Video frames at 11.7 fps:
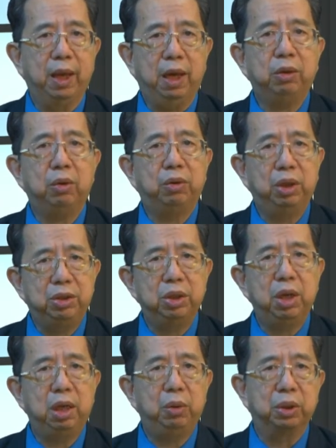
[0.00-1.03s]
It
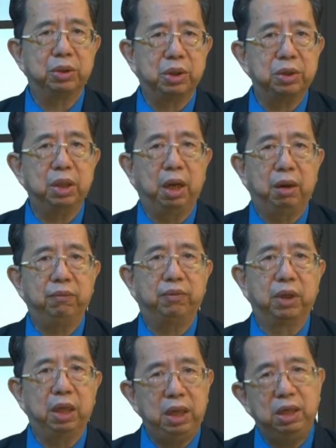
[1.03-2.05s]
originally was just a name
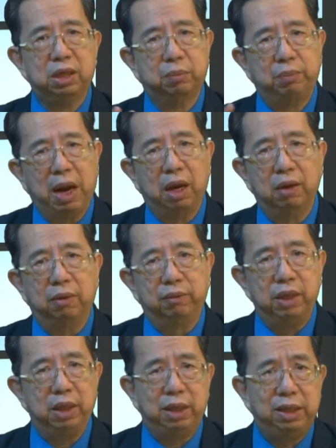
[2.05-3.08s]
for the east bank
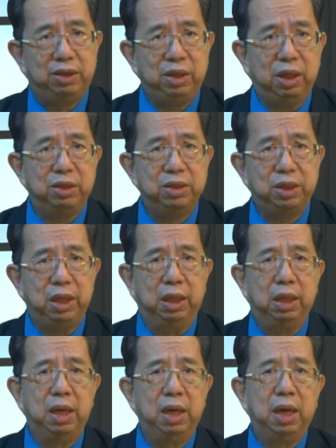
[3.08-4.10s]
of the Aegean Sea,